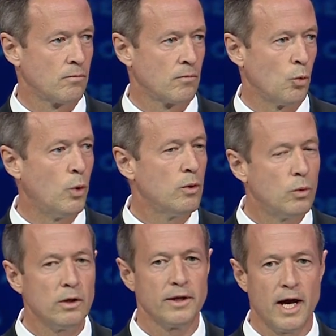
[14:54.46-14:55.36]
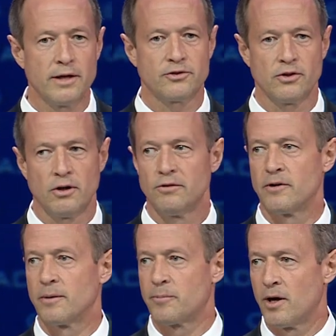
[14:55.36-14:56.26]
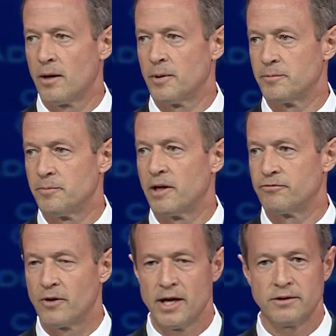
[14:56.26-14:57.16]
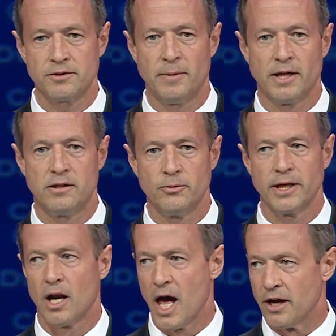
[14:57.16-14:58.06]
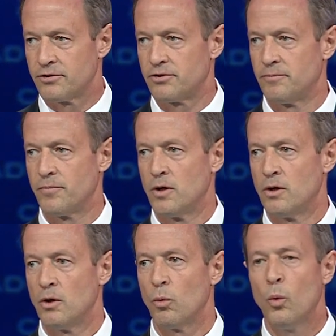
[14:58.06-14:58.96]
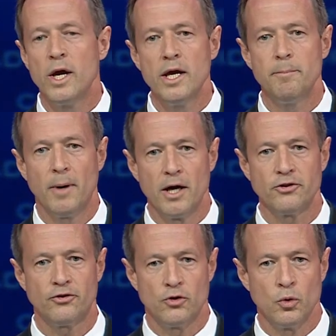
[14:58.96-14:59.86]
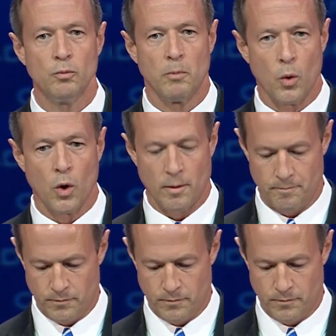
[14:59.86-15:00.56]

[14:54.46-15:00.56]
We will not solve our problems, my friends, by doing less. We must do more.